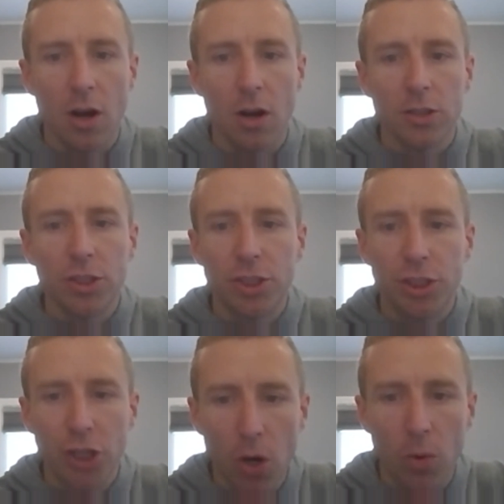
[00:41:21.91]
are
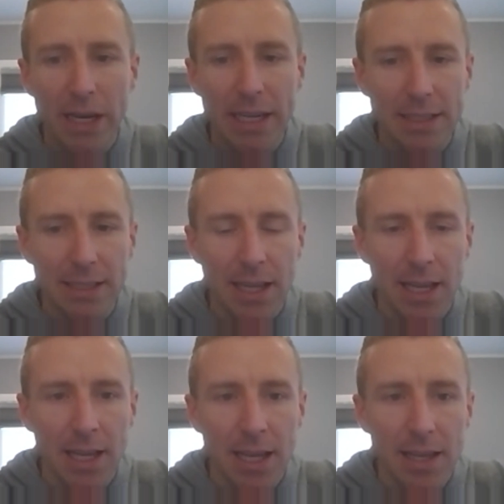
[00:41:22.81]
showing
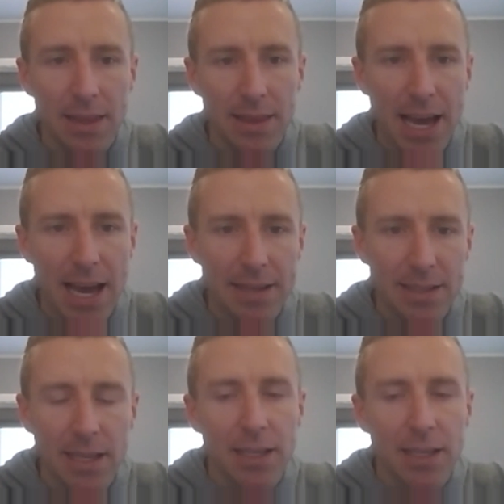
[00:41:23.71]
that,